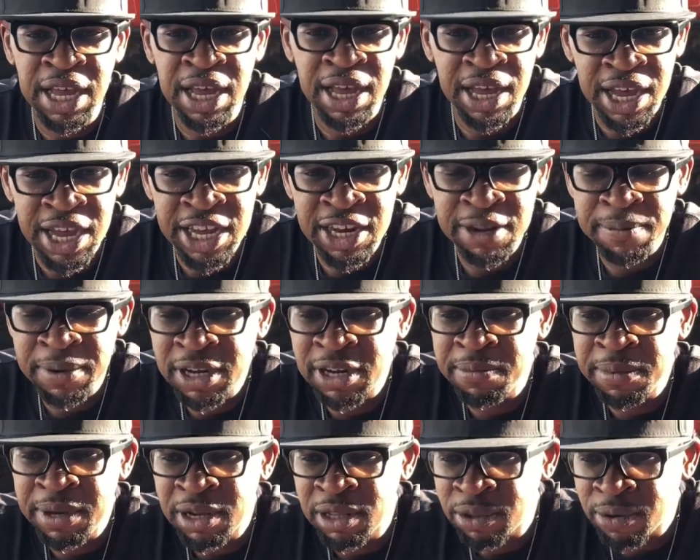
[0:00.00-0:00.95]
80
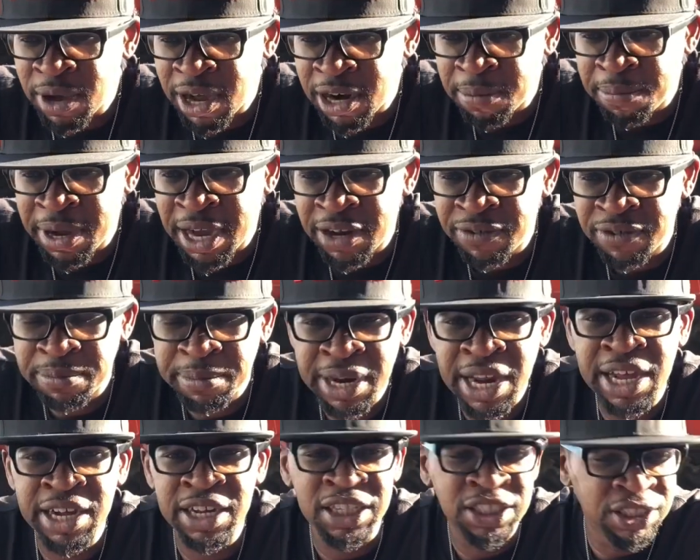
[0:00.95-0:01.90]
millimeter throttle body from
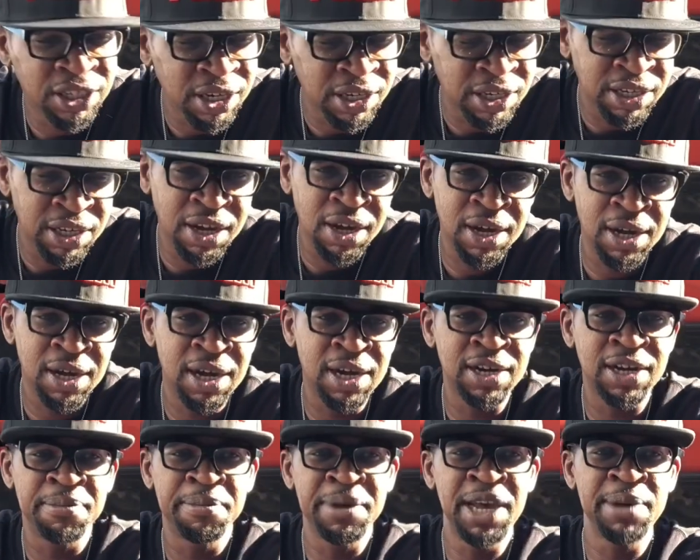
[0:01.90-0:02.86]
like a junkyard
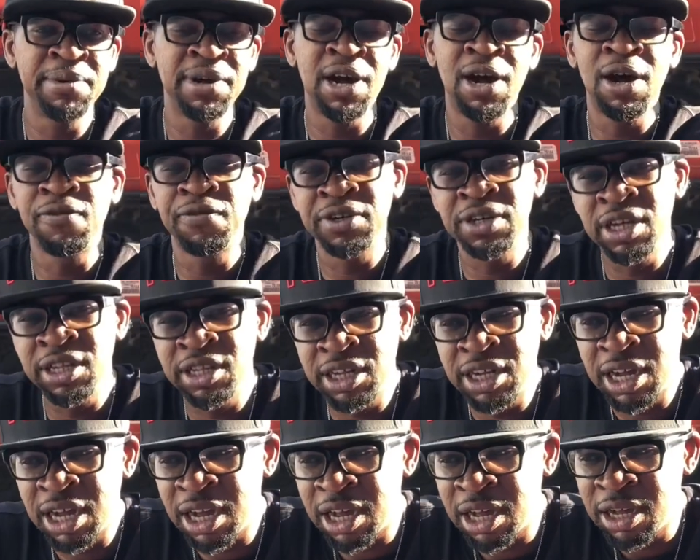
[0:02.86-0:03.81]
or maybe off another
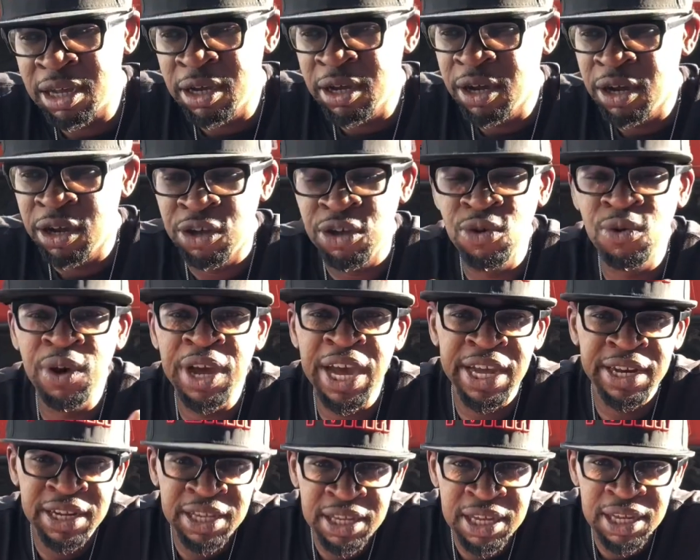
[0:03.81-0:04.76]
car. You're gonna
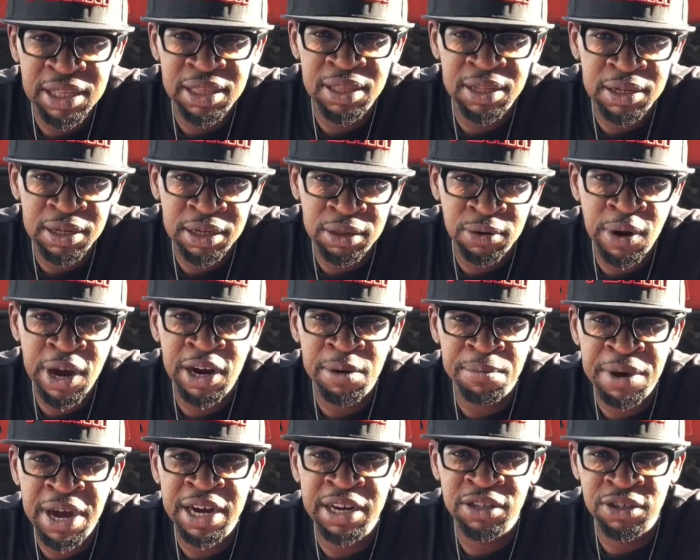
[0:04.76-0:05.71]
have to get the throttle
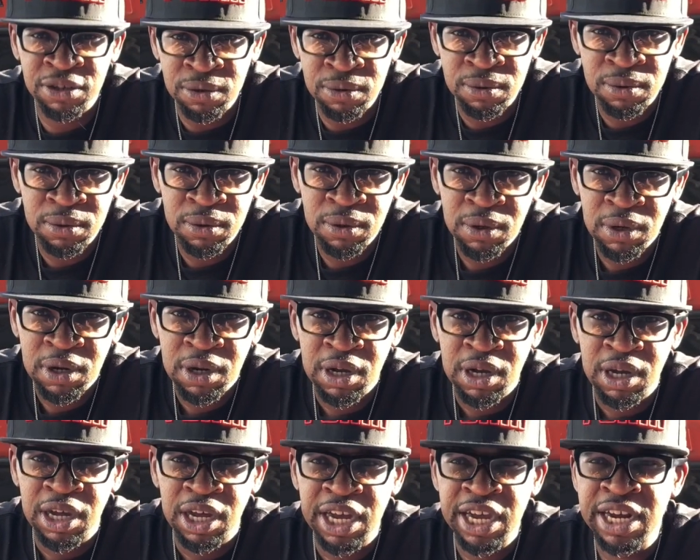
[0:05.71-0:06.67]
body too.
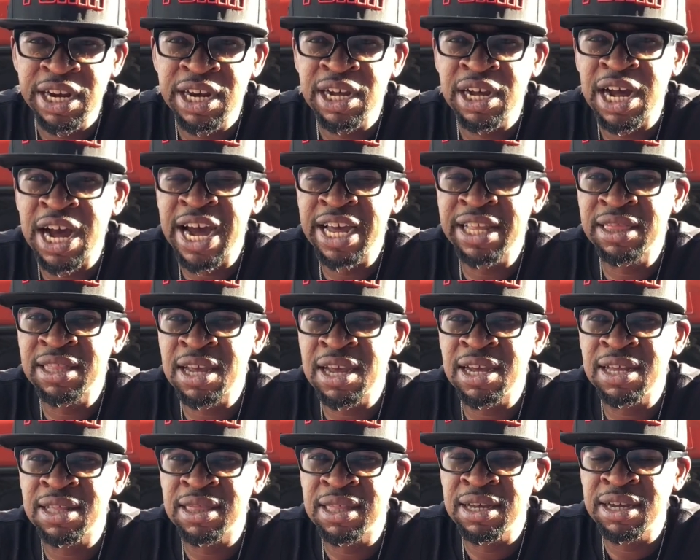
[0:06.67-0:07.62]
And I
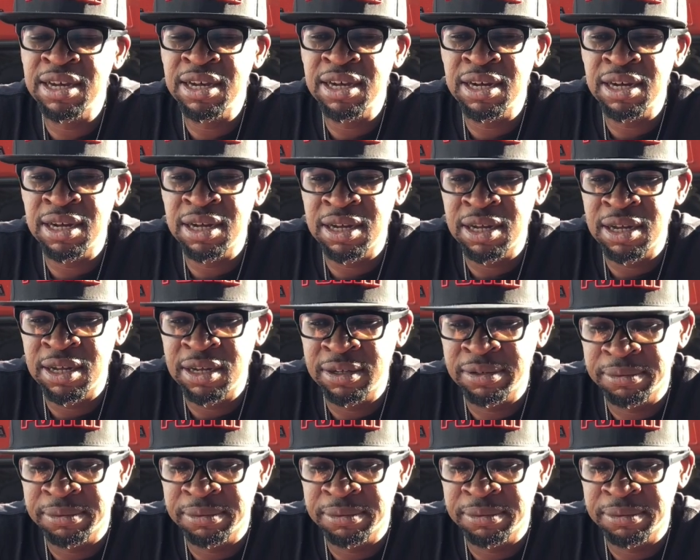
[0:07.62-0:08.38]
think the